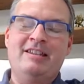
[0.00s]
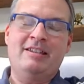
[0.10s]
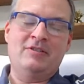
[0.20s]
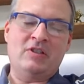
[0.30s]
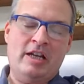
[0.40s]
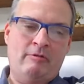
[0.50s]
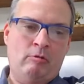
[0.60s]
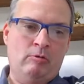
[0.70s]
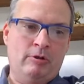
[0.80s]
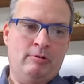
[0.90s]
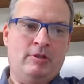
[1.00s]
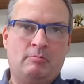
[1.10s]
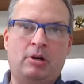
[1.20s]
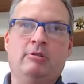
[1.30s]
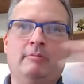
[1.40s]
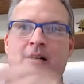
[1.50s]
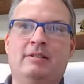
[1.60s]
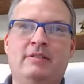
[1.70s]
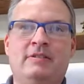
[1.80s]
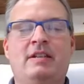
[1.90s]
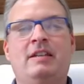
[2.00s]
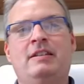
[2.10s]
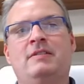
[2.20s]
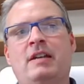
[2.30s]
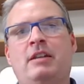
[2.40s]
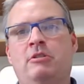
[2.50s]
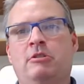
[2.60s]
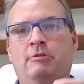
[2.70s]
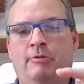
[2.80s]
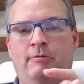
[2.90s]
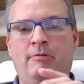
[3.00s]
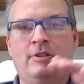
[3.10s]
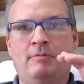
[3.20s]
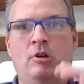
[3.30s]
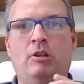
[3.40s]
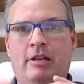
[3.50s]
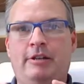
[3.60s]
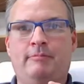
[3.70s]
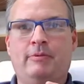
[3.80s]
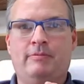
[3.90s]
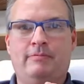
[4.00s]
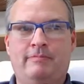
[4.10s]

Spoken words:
and inside of it were 3 smaller boxes, and inside of those were 3 small items.